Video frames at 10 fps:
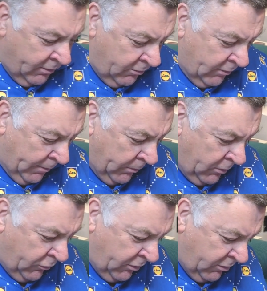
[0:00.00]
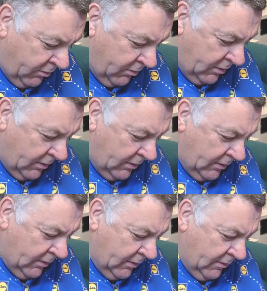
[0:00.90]
grab them because it's
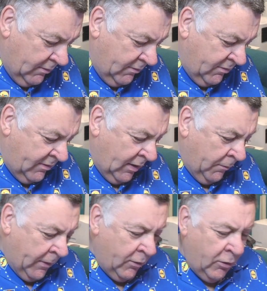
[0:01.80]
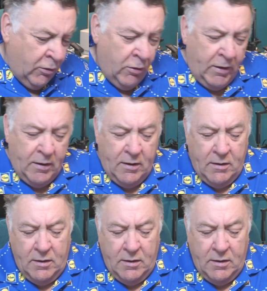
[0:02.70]
still a bit dirty.